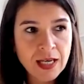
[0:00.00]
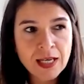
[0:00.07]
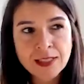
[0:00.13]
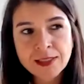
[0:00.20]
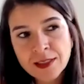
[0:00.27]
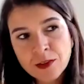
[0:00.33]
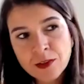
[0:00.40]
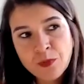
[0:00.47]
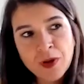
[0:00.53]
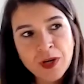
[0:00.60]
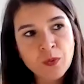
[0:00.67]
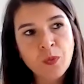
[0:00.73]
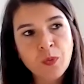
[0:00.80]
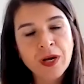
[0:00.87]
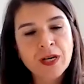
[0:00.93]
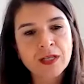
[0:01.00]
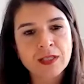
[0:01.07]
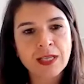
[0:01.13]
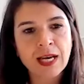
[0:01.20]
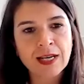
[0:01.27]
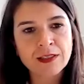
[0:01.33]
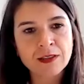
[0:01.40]
isn't it very
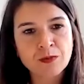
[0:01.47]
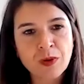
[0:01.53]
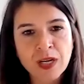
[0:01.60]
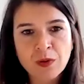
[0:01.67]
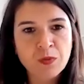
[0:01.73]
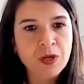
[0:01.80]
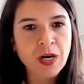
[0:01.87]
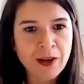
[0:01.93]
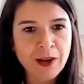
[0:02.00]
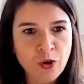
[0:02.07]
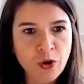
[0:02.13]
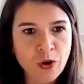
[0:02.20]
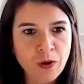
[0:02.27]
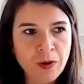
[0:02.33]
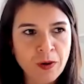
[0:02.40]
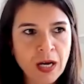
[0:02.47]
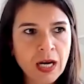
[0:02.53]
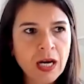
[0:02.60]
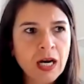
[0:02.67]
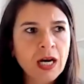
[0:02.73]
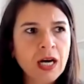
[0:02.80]
weird that wherever I go,